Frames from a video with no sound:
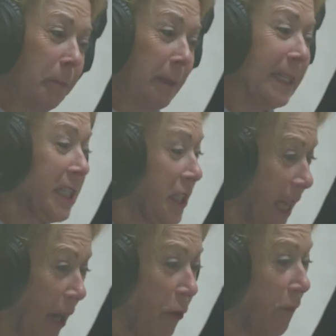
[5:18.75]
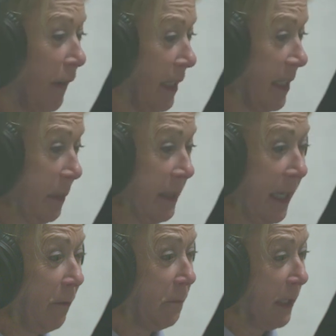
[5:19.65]
Blish sacrificed
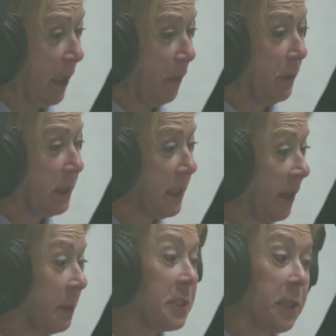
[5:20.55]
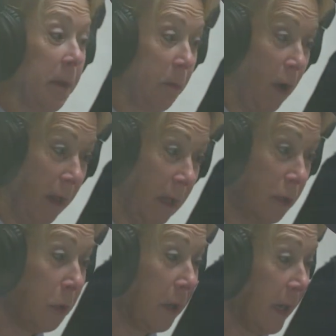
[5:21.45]
himself to give us time to stop
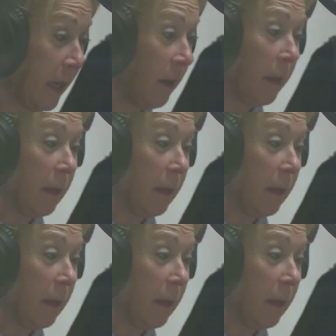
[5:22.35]
Kralkatorik.